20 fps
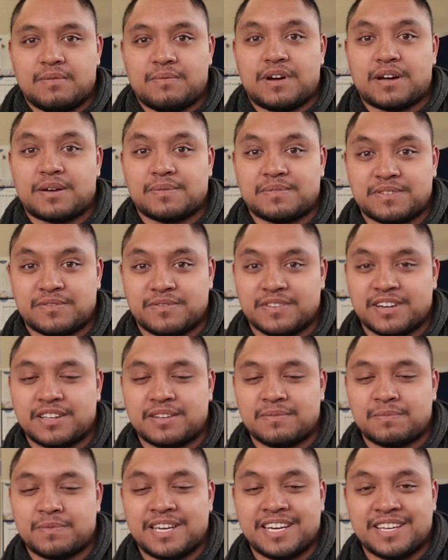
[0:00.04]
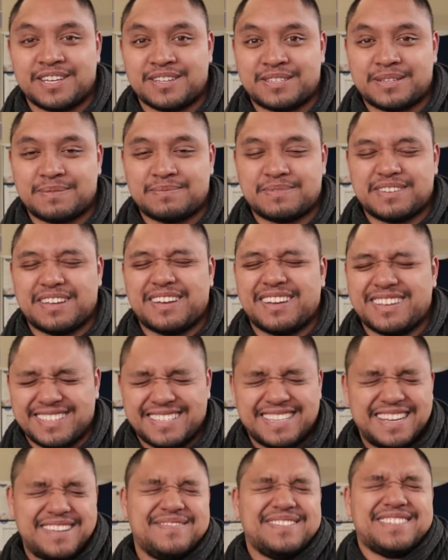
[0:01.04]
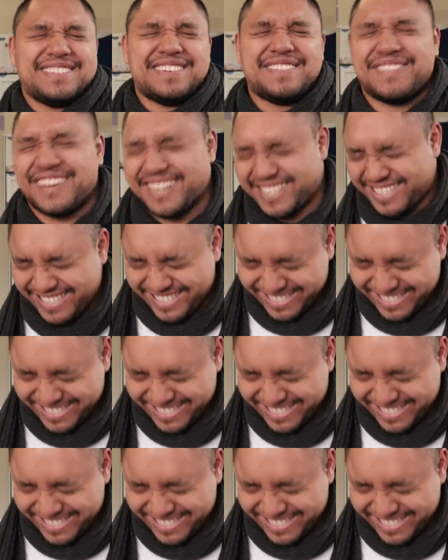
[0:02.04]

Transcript: Welcome to really good tips. Oh, snap, sorry, bro.